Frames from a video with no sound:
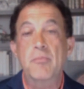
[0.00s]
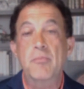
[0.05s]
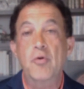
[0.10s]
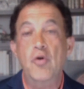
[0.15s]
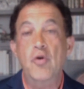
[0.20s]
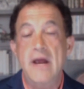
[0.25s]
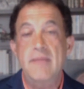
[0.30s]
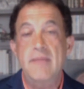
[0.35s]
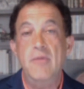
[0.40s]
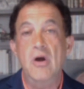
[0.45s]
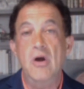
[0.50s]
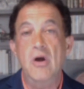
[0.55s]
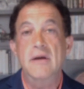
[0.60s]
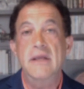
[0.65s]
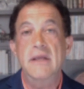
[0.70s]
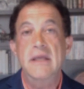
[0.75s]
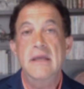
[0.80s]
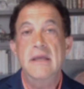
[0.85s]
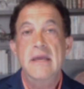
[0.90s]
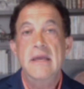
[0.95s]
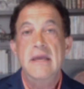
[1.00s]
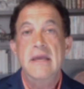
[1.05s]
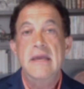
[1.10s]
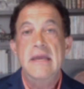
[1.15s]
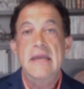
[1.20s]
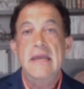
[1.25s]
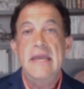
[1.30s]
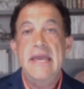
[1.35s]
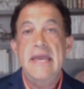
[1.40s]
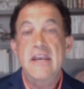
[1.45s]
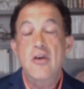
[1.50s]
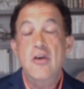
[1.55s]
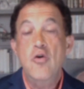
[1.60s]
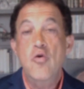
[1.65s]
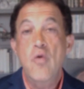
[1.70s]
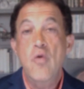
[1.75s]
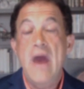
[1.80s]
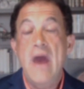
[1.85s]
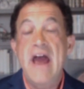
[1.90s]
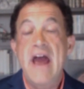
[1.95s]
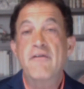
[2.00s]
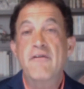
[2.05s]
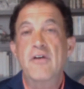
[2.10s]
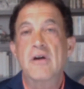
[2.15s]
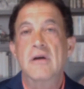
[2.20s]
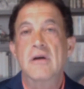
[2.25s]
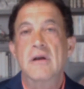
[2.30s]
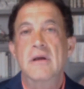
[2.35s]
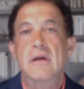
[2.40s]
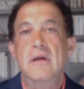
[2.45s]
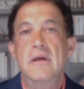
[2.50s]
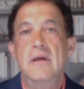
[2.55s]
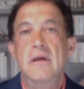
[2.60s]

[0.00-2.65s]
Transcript: primary. And whoever,